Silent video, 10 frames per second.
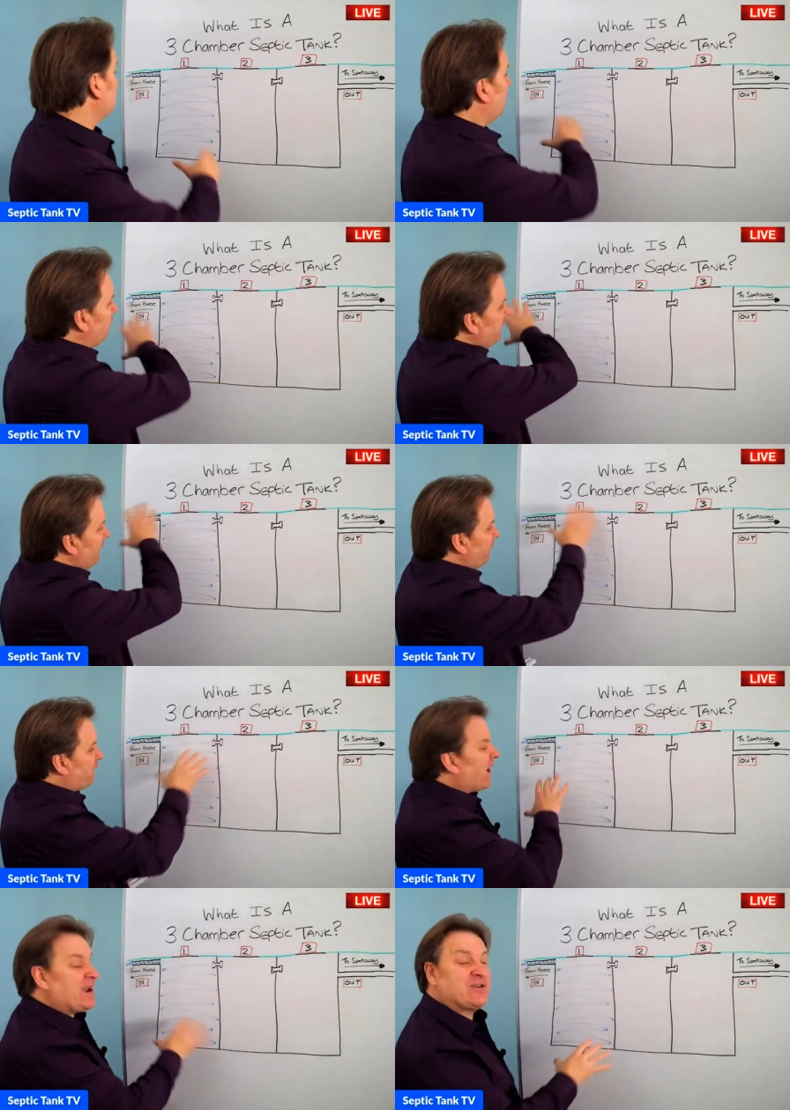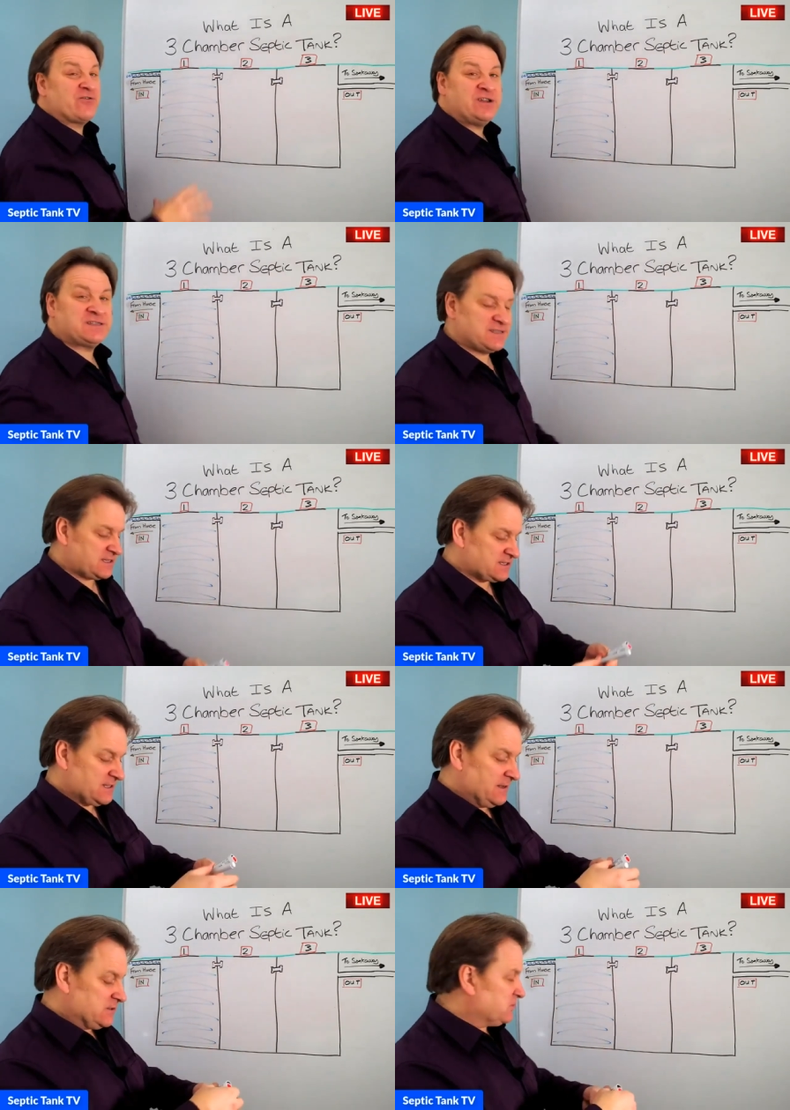And all that fat and grease and the
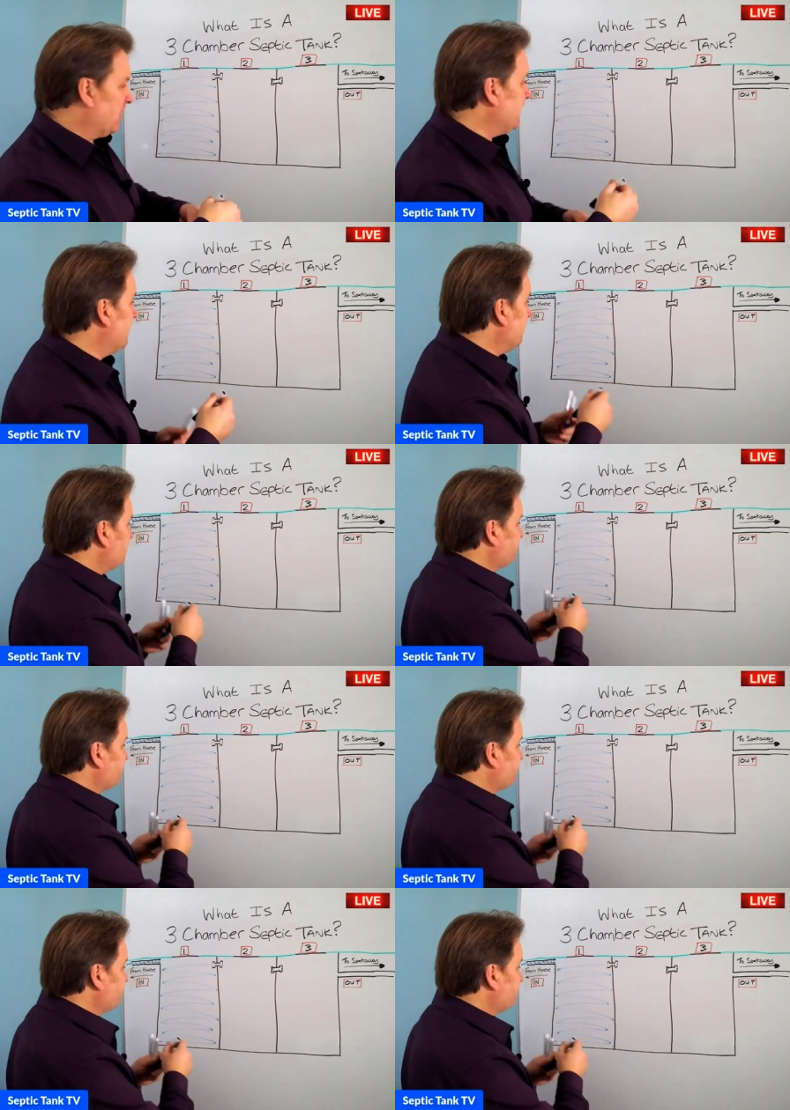sludge, right,